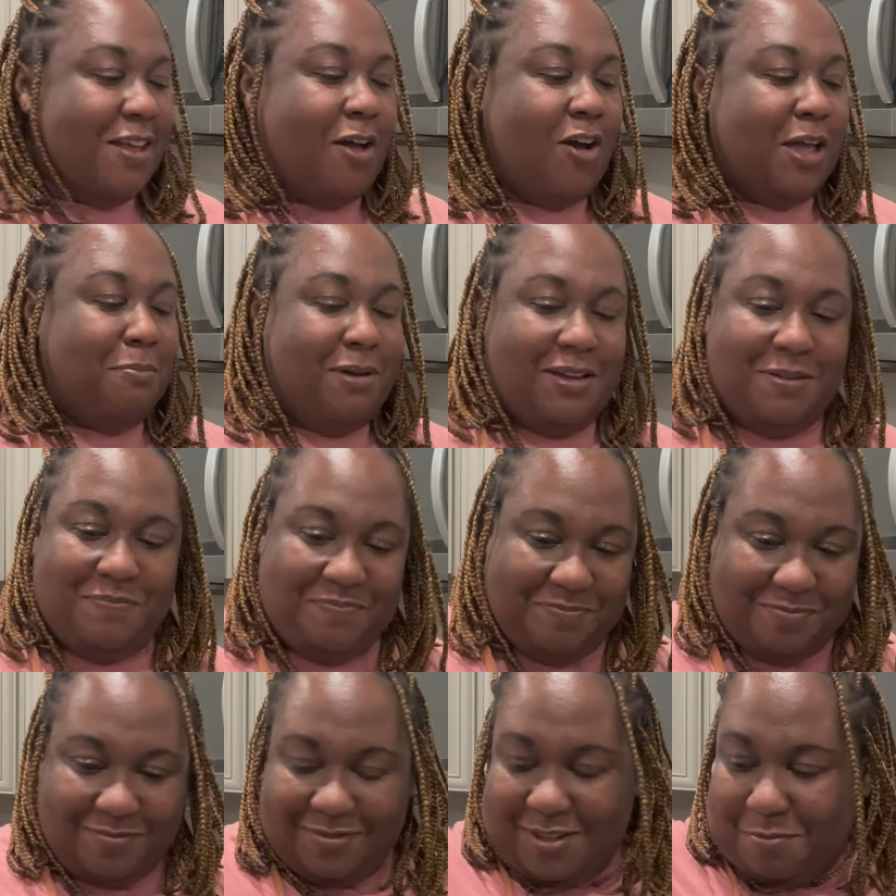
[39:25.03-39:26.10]
Okay, babe,
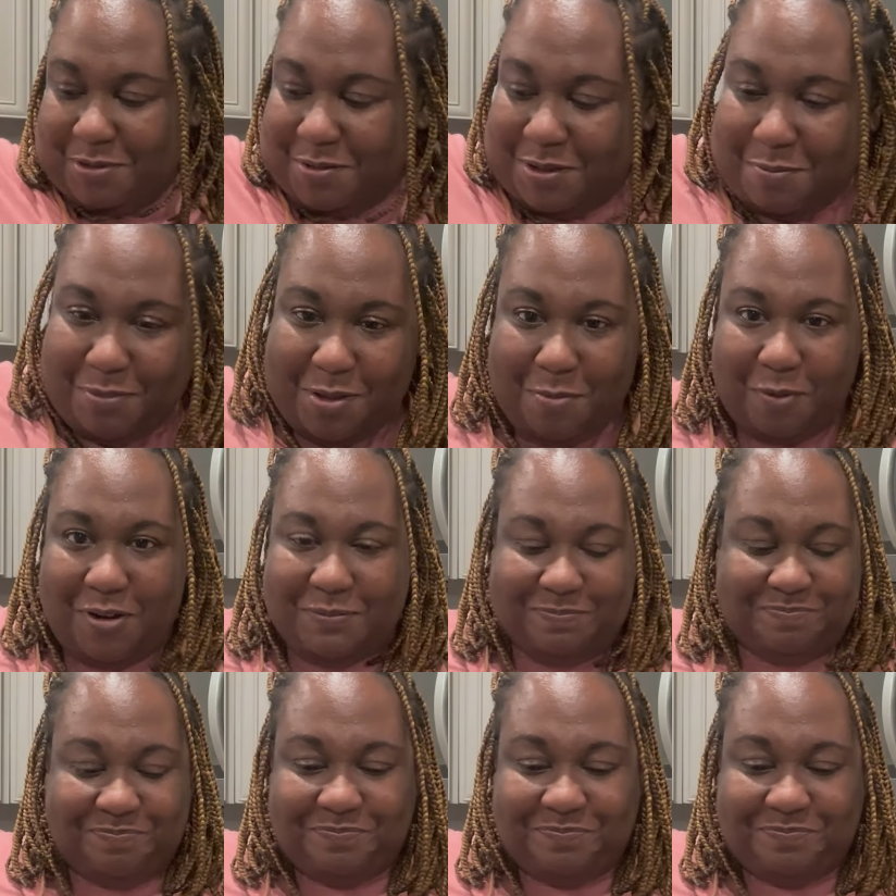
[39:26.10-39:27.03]
come around.